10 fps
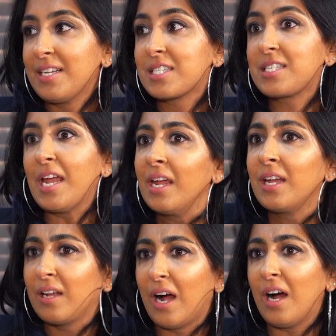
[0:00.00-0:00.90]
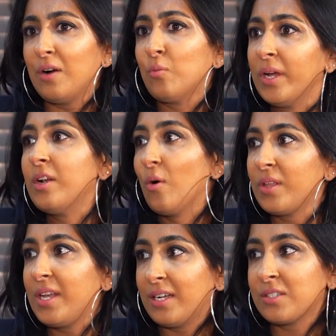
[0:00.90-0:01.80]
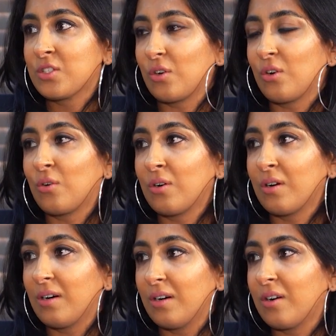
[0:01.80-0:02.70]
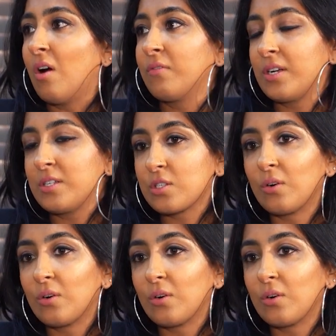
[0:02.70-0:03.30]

saying we know the answer or confident.